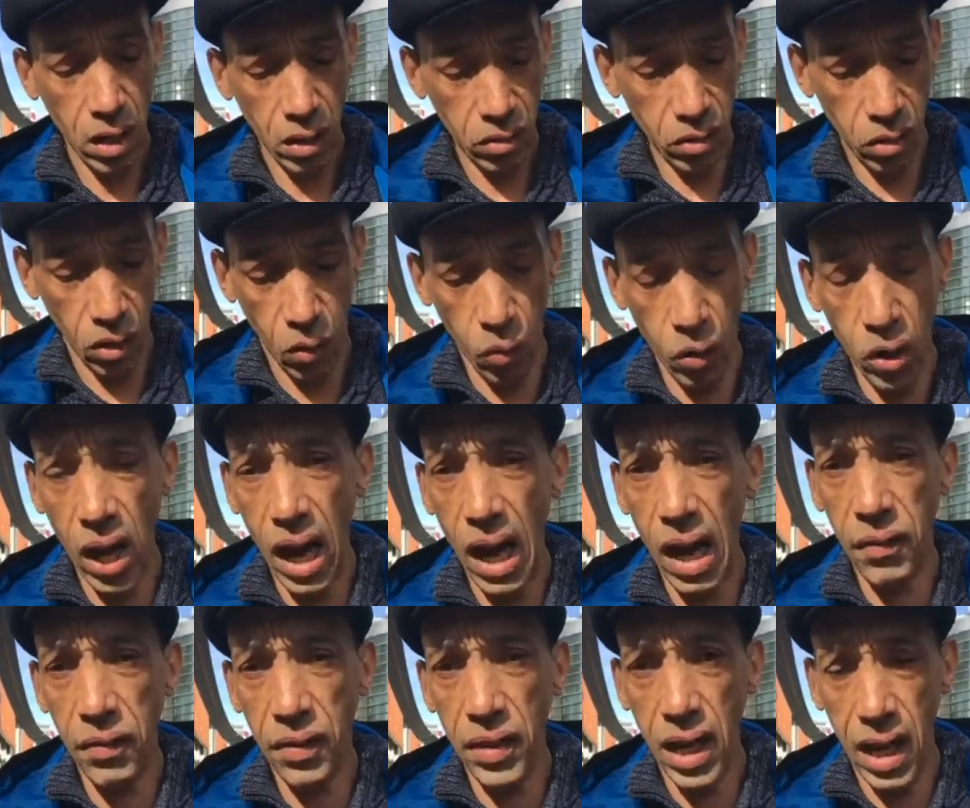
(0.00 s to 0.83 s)
So we're
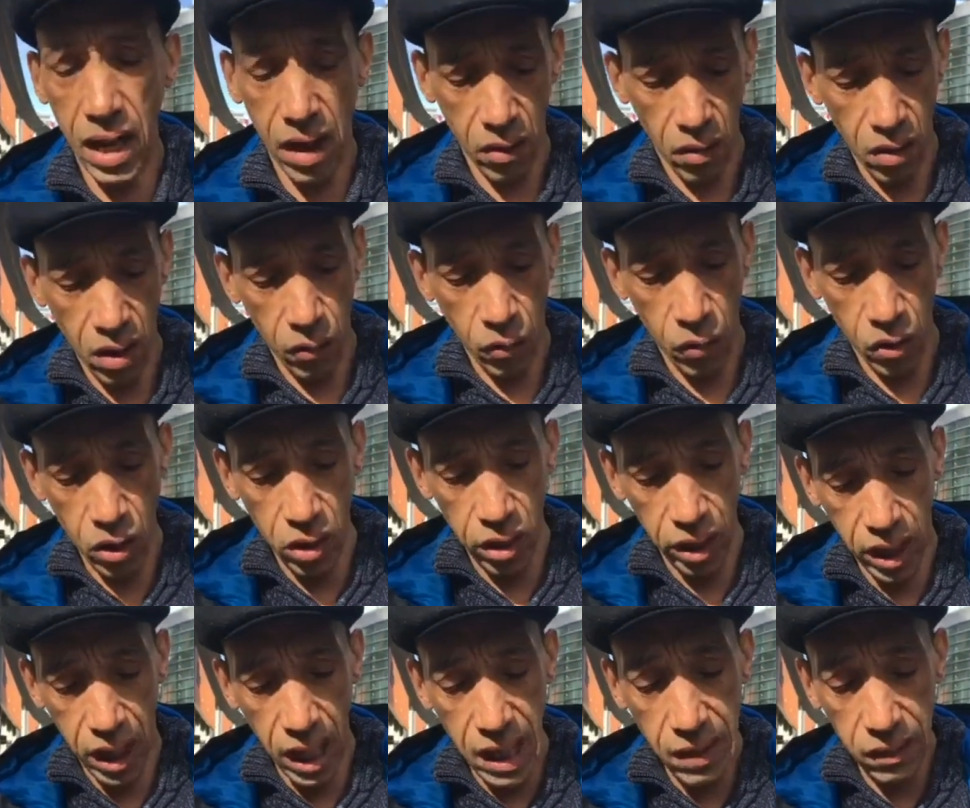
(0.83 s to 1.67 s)
not having it, and we're
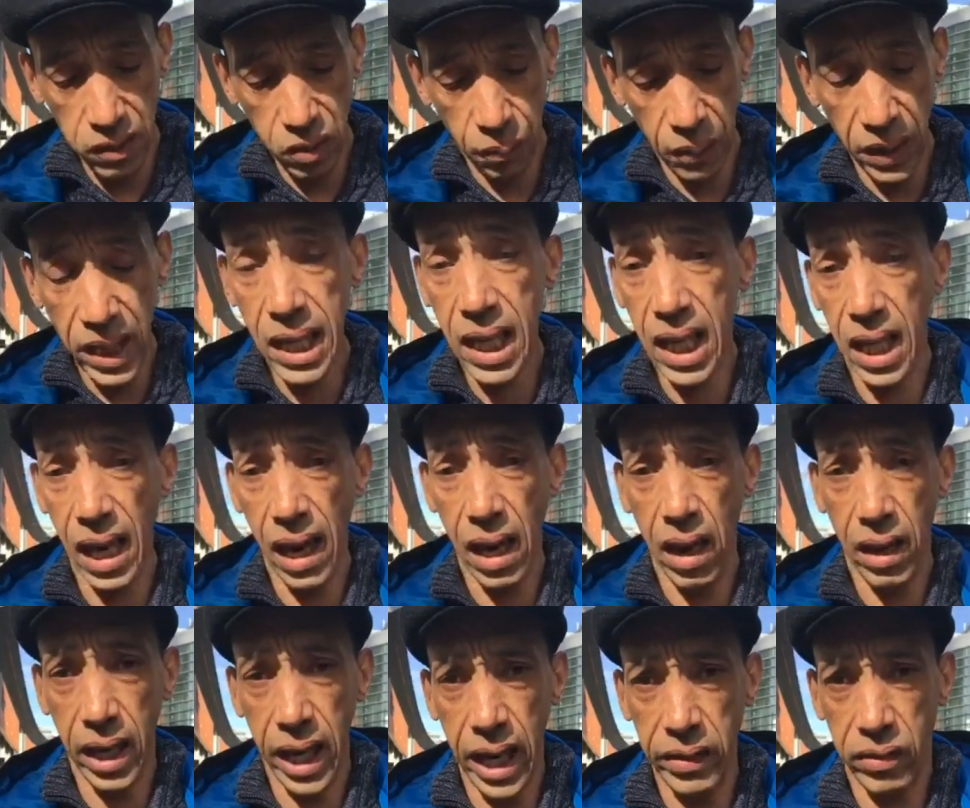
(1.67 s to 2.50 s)
going to keep speaking
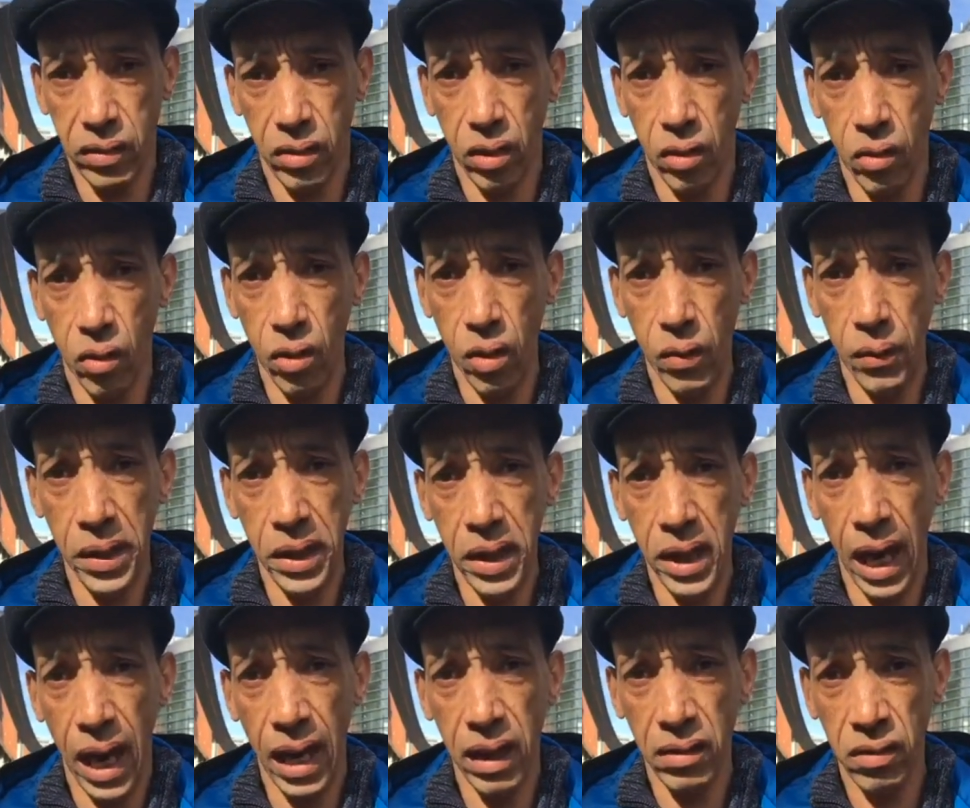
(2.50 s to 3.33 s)
out against the
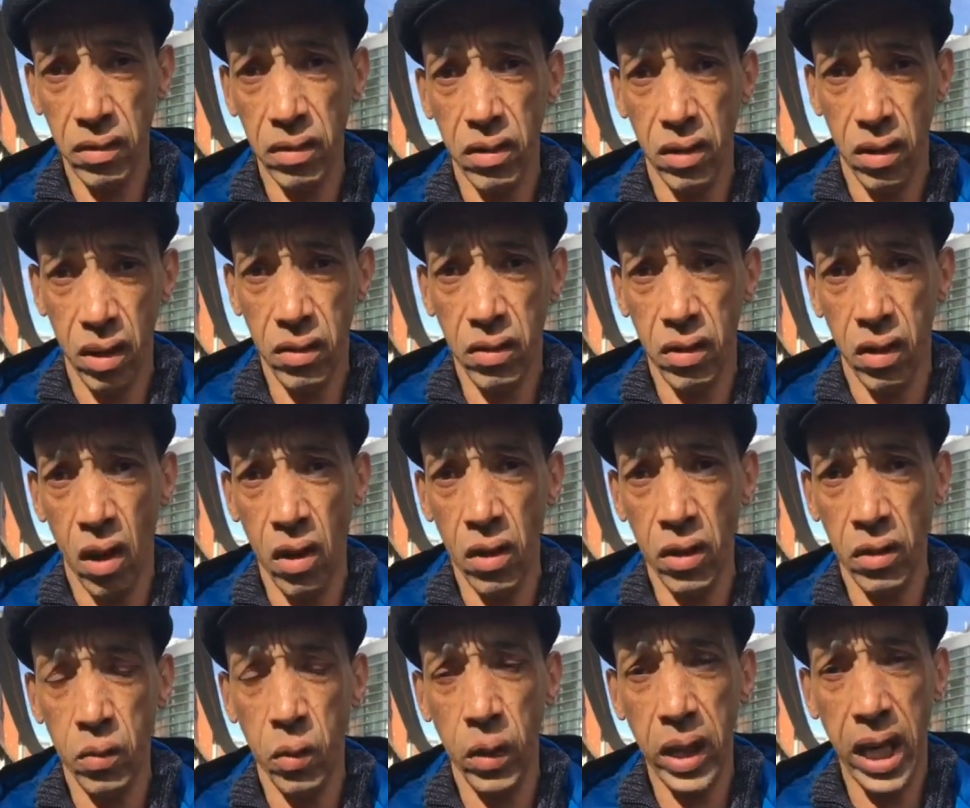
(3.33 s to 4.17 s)
grooming gangs as
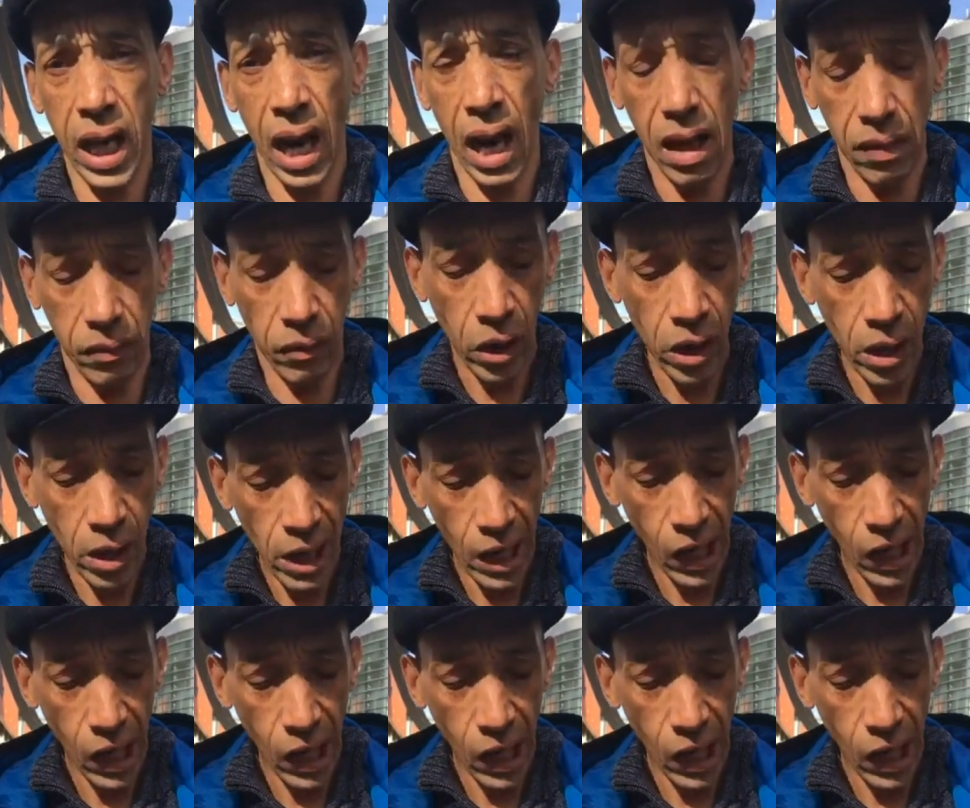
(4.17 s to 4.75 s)
long as we can.